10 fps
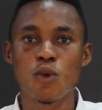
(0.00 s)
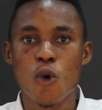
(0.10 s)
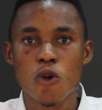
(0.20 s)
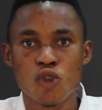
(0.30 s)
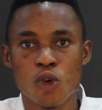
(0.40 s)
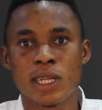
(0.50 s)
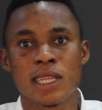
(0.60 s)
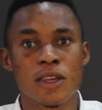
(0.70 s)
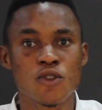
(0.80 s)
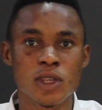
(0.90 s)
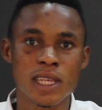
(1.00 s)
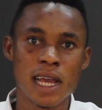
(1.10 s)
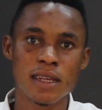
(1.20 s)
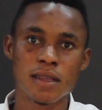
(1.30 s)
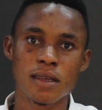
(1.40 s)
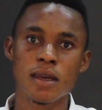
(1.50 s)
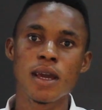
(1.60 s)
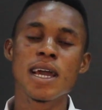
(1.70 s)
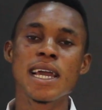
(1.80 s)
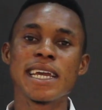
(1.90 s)
goes on in the society
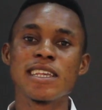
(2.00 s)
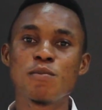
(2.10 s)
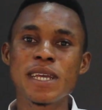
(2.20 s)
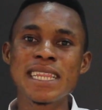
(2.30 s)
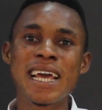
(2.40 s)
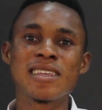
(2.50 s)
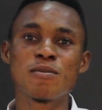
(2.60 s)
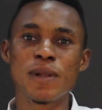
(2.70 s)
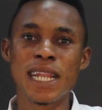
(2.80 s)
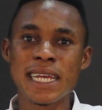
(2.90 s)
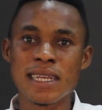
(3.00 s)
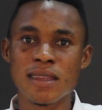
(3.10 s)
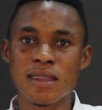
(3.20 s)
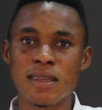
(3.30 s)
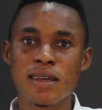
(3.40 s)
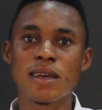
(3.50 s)
is being explained